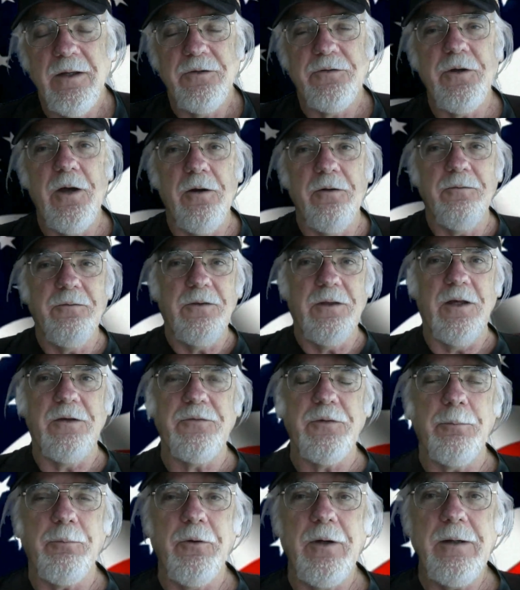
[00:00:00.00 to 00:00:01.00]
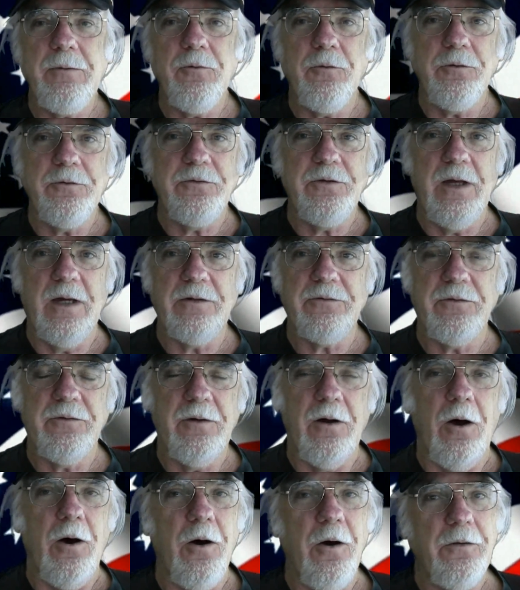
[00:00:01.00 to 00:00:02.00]
So the Supreme Court
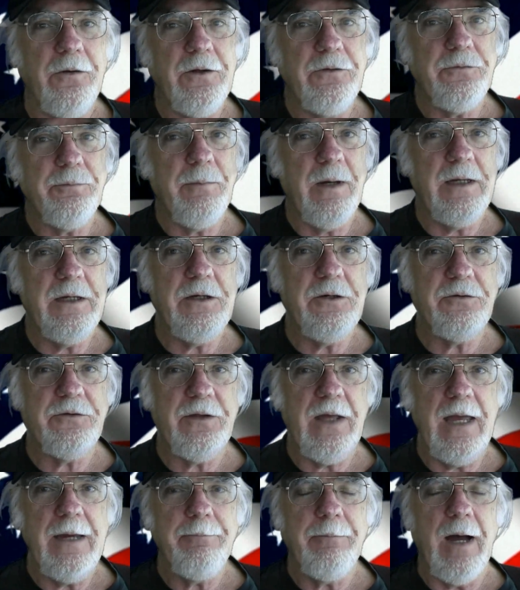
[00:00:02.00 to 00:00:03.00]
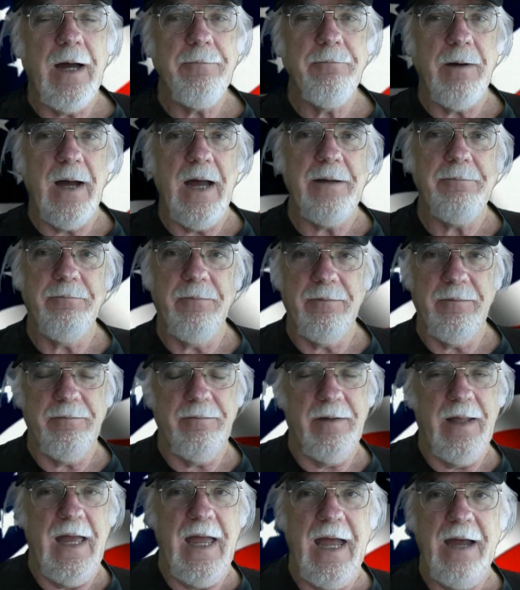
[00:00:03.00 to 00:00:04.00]
says all this money you save by
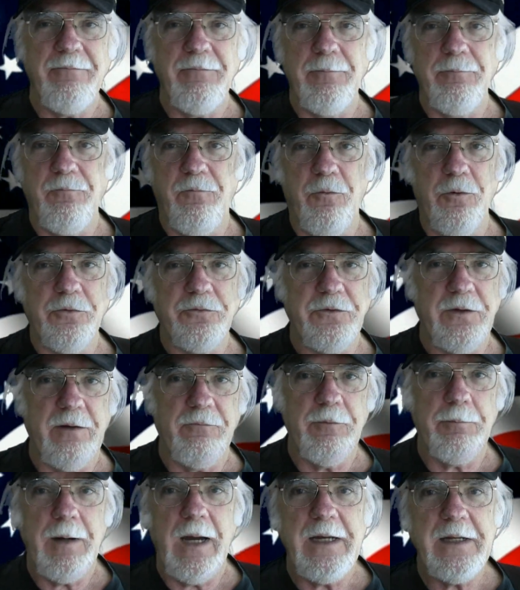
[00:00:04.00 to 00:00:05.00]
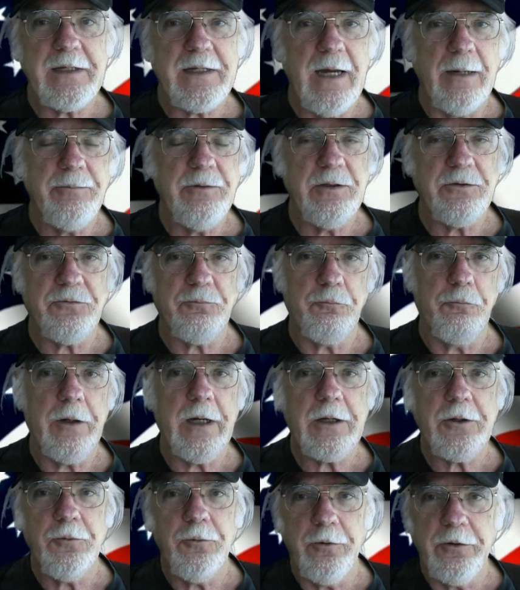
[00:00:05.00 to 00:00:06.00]
forcing everybody to come to this
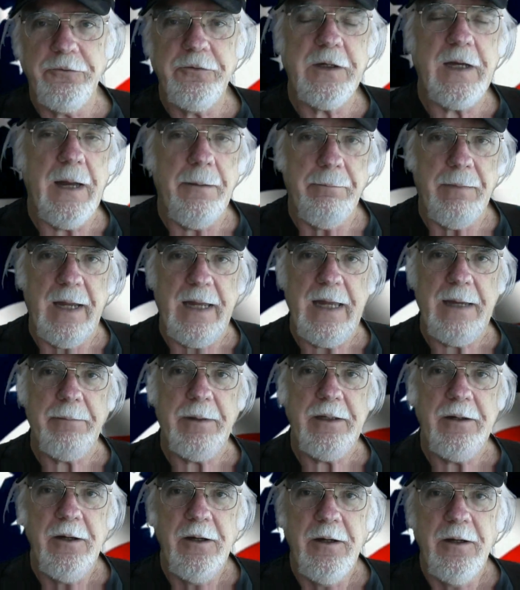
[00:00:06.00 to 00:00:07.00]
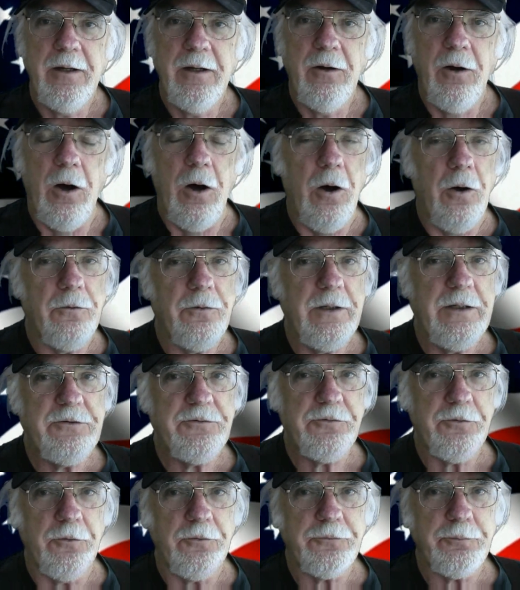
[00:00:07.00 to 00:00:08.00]
rigged court you got in Miami, all these
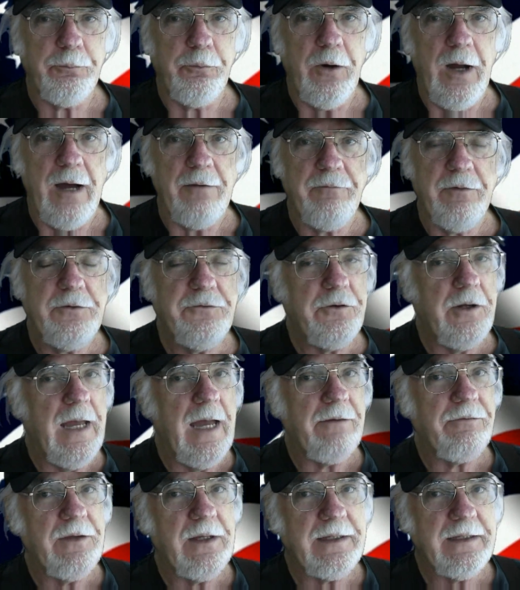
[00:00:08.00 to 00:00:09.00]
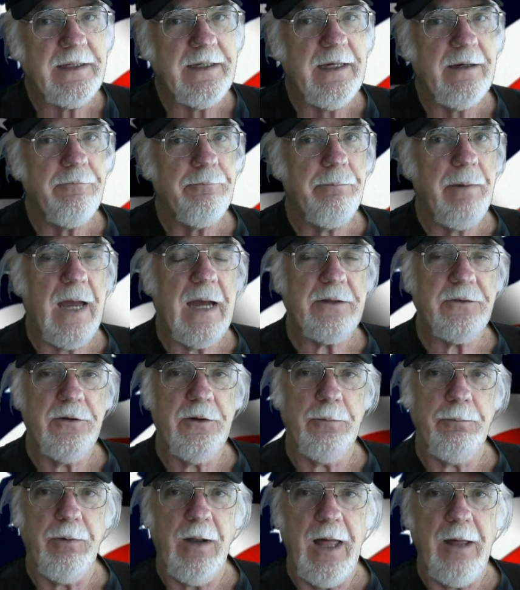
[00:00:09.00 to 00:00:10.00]
Schultz profits you have to give back
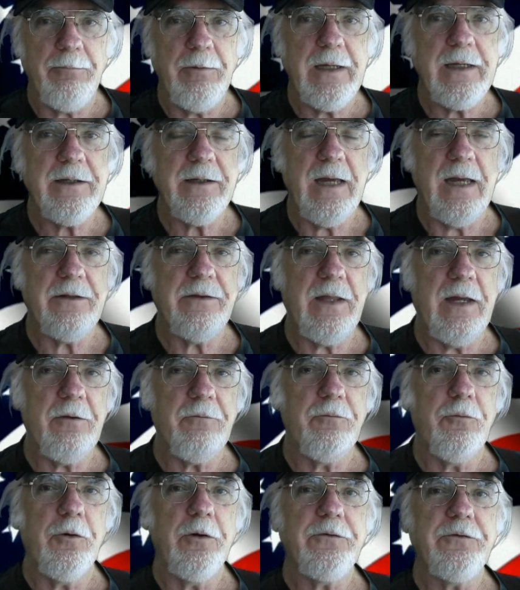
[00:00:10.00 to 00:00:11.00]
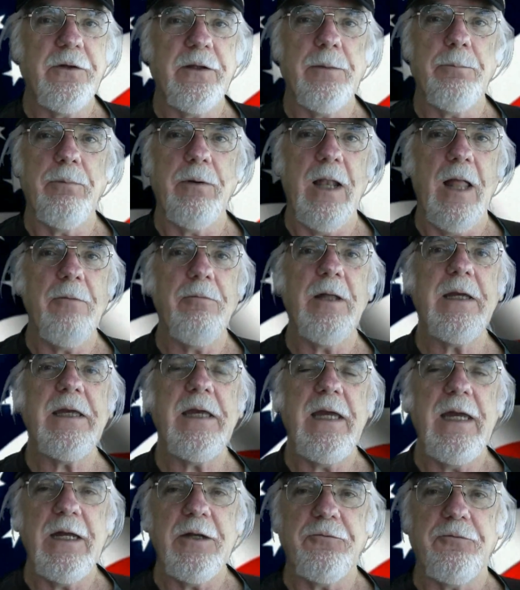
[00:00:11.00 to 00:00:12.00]
to the public, and therefore it's in the
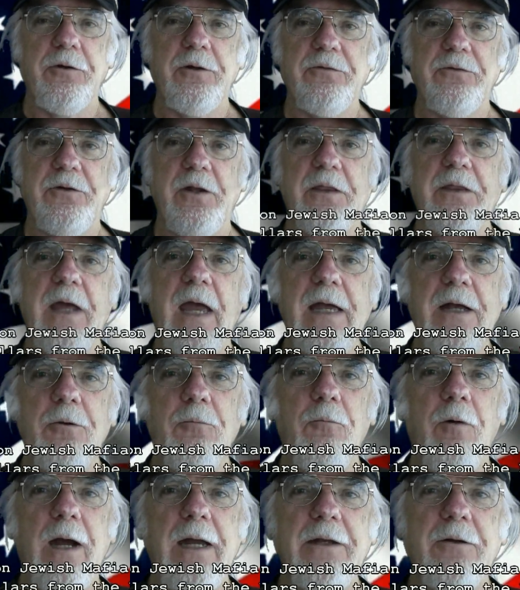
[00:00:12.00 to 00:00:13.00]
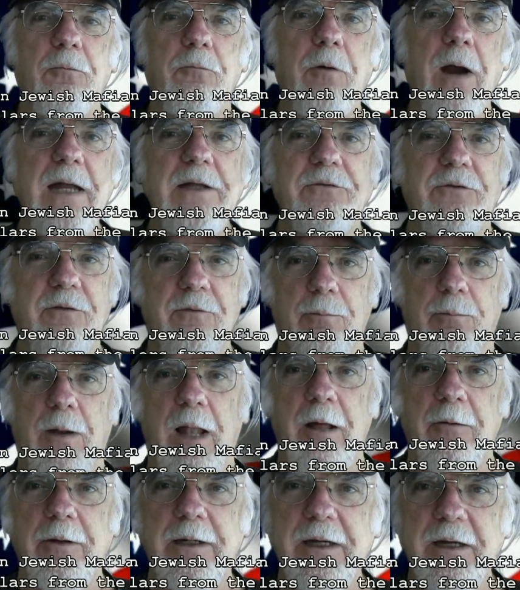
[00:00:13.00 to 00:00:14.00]
public interest to take away the rights of the
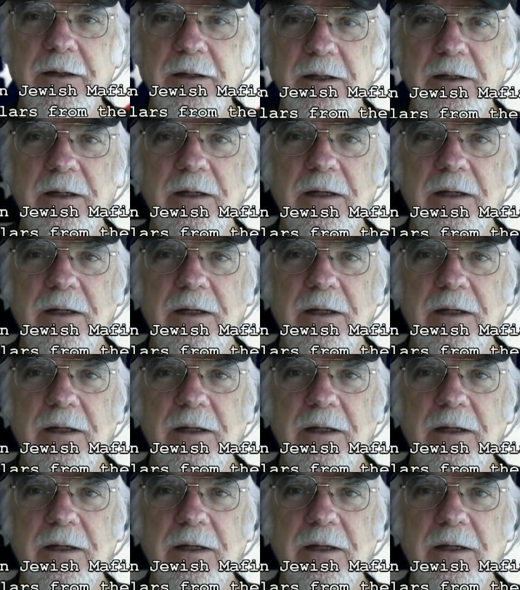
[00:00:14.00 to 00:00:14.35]
public